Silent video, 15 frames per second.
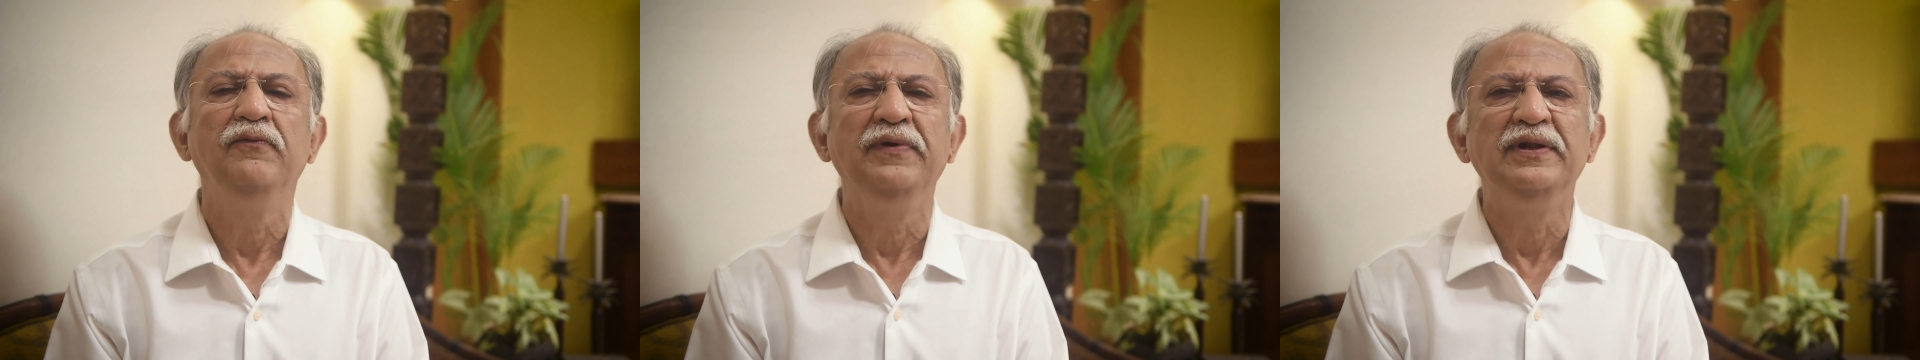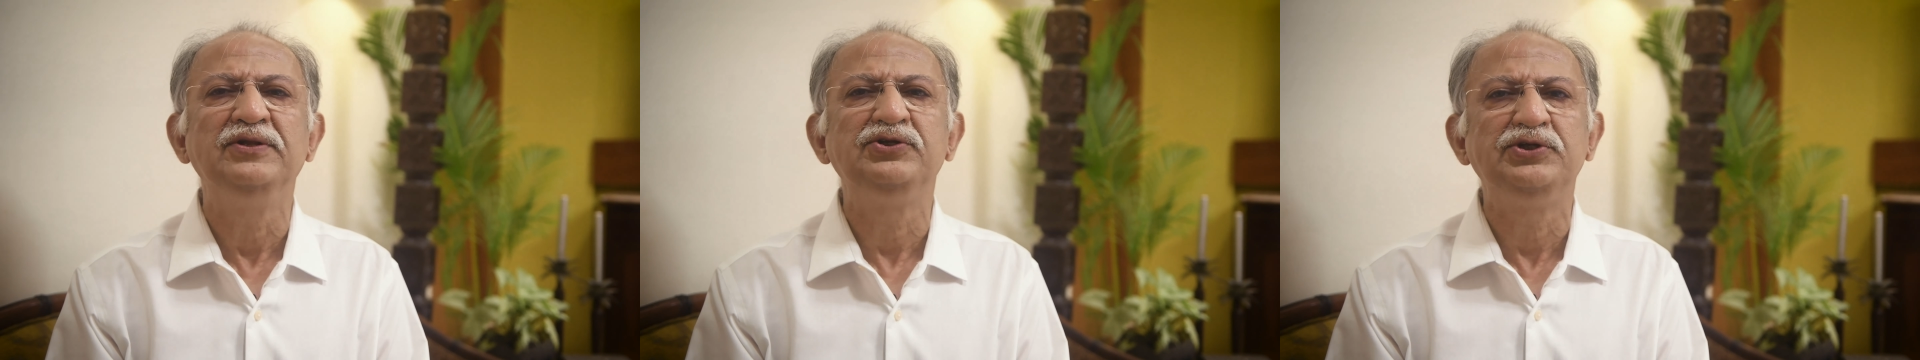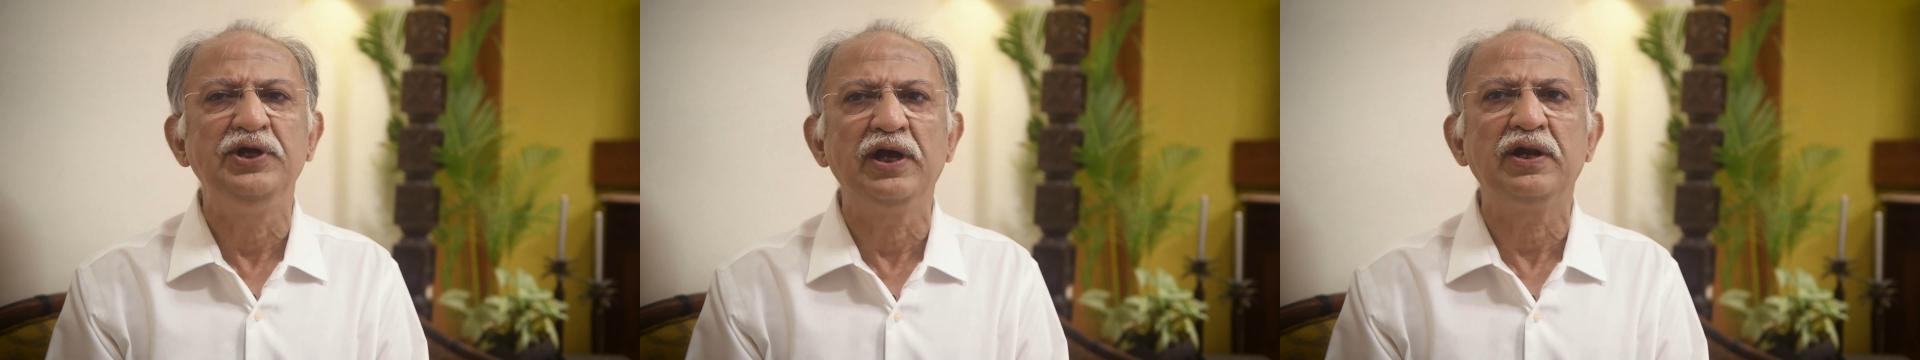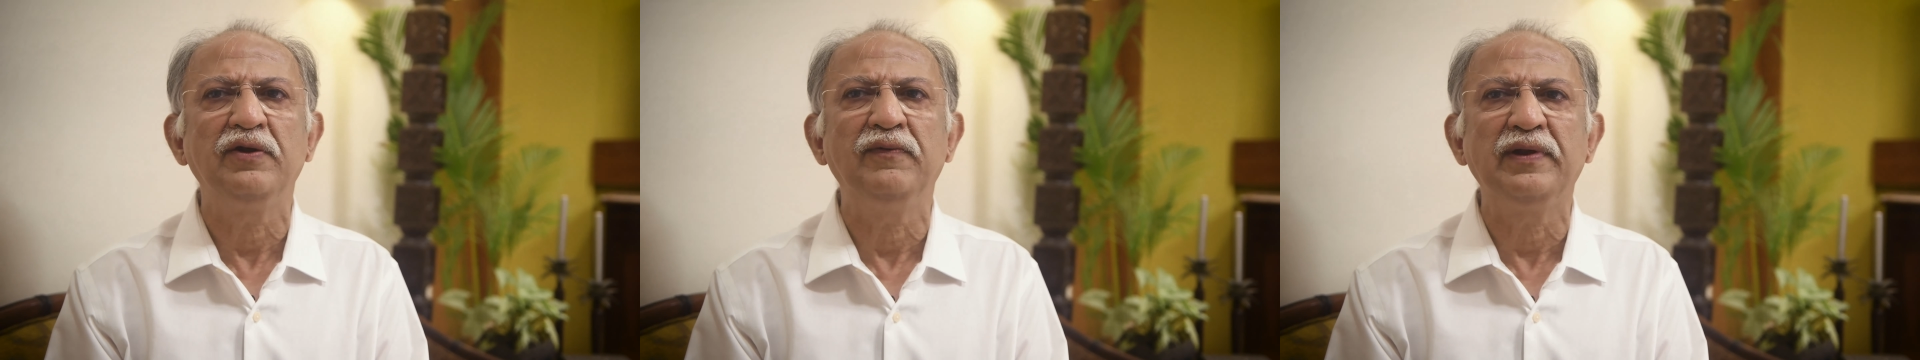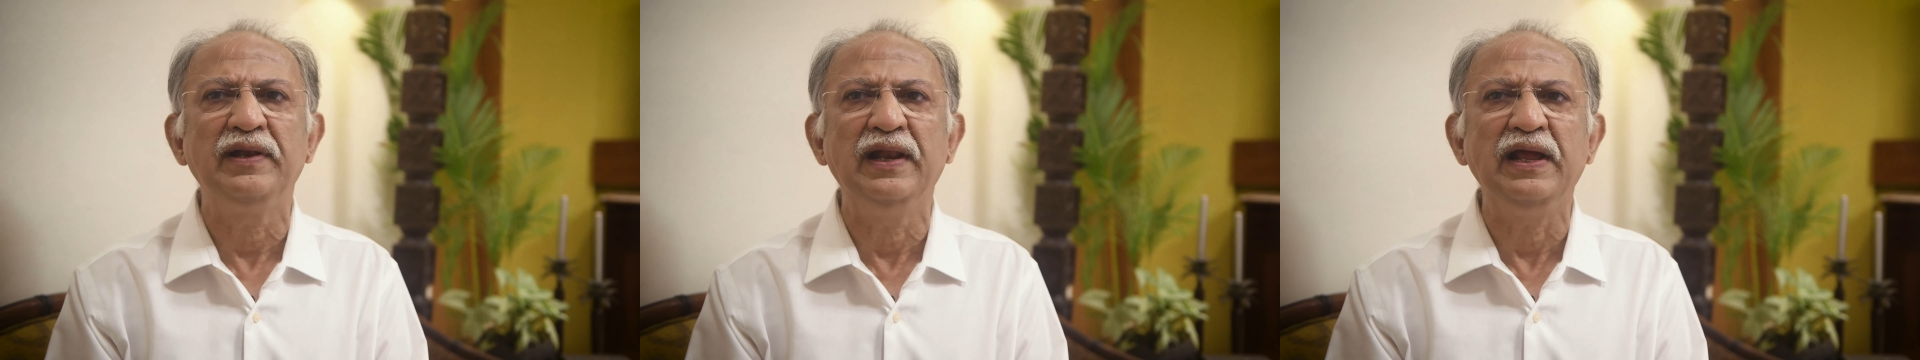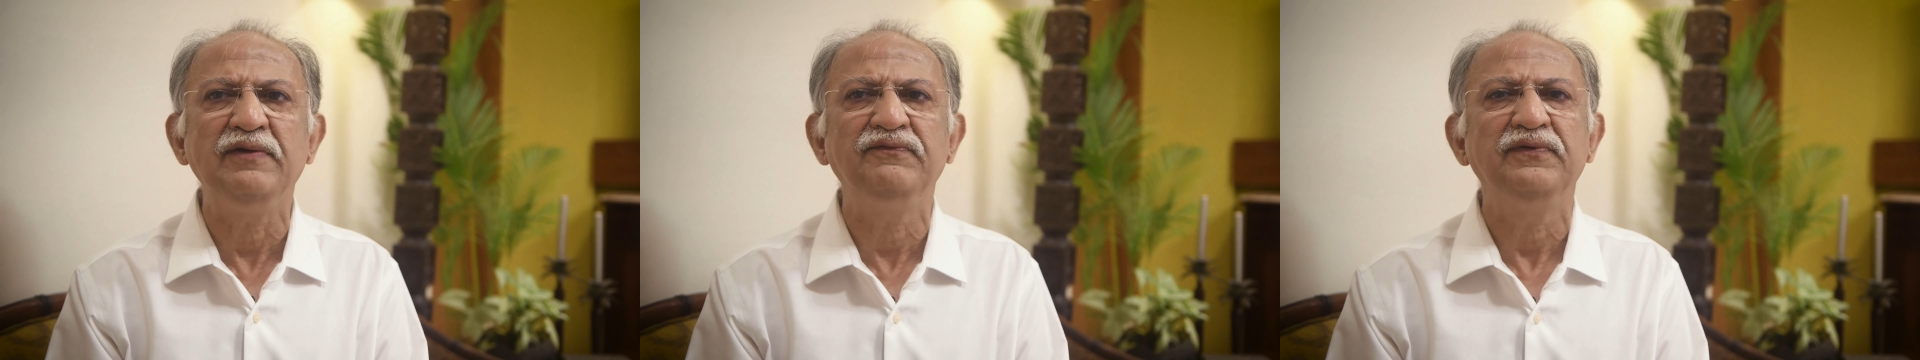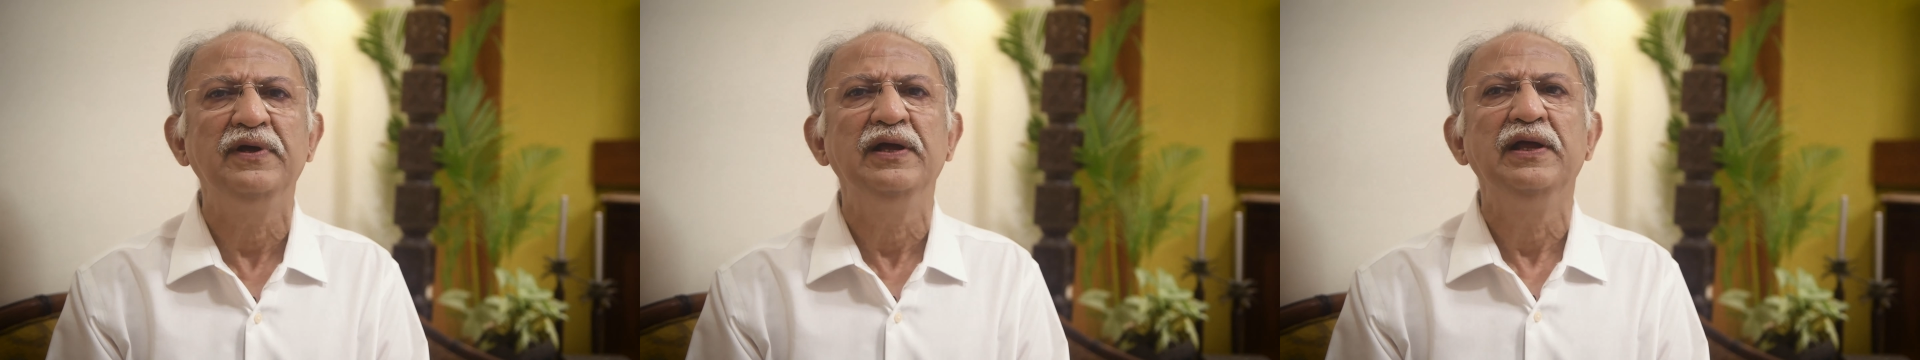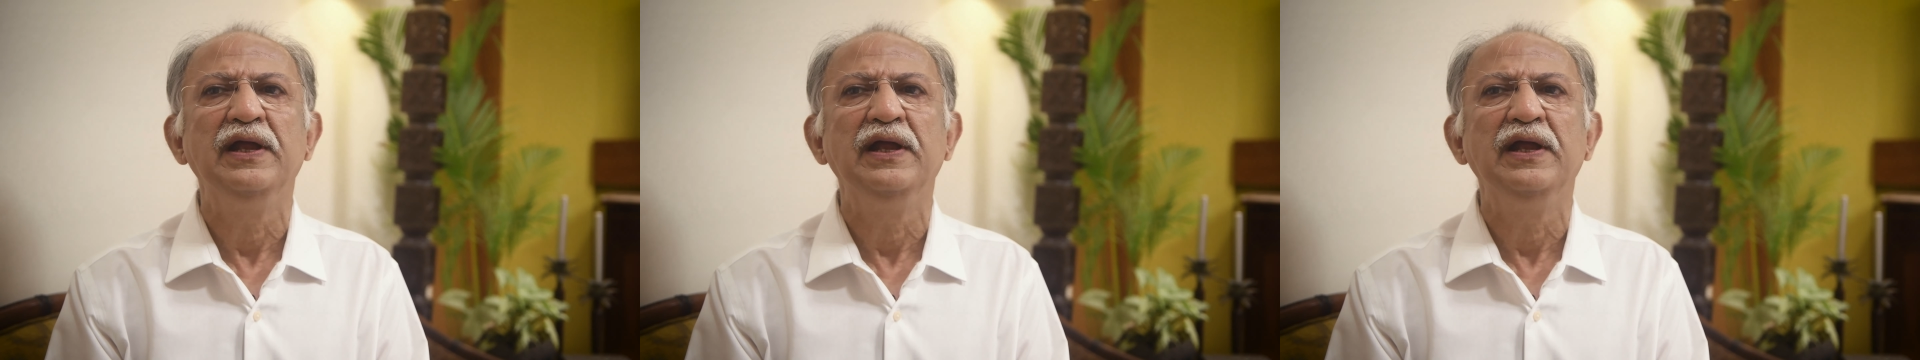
will steer our life